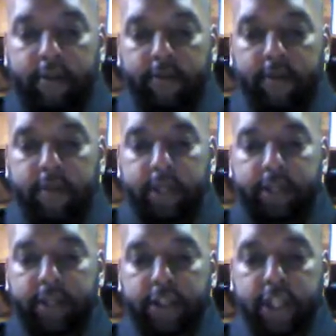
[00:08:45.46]
from this
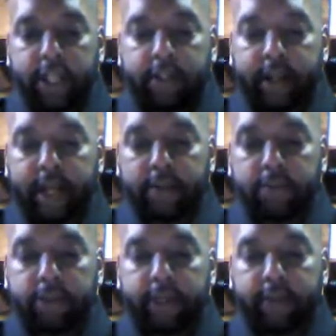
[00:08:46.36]
sheet I
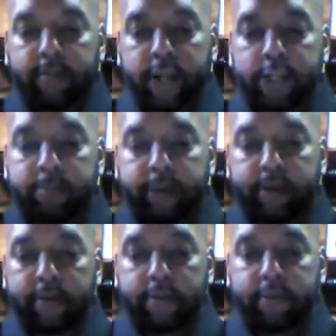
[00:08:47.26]
will receive
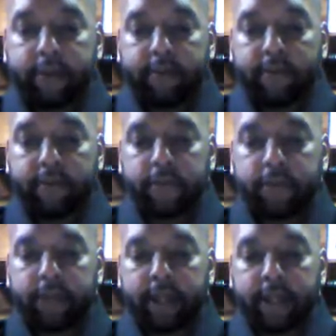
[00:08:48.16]
punishment from
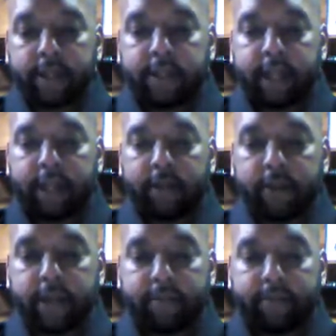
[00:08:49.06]
Fuji
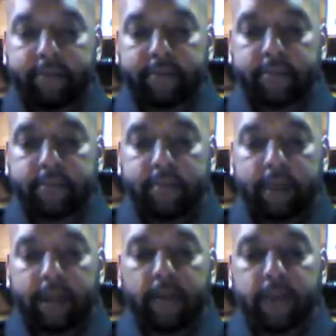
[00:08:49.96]
Daigogen.
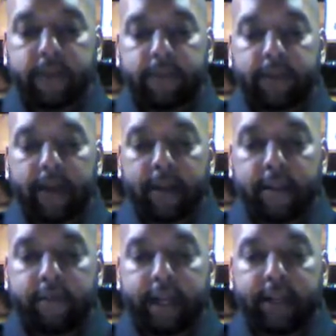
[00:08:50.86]
In witness
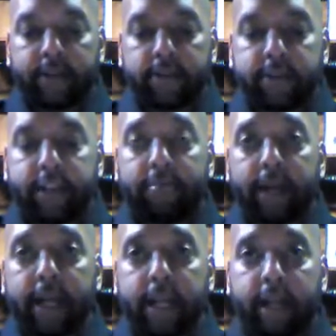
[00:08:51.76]
whereof, I hereto set
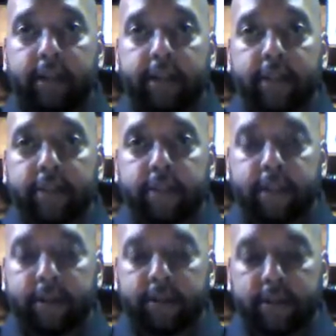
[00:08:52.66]
my hand and
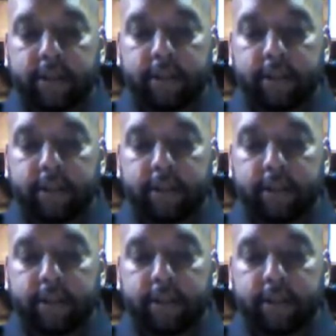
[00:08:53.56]
seal to this